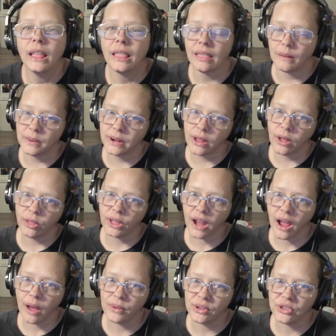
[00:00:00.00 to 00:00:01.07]
Let me know in the
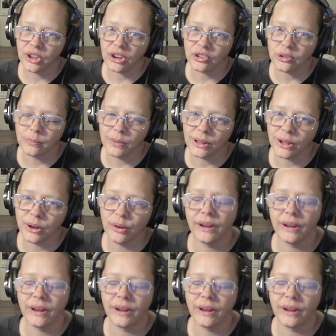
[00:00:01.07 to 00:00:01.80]
comment section below,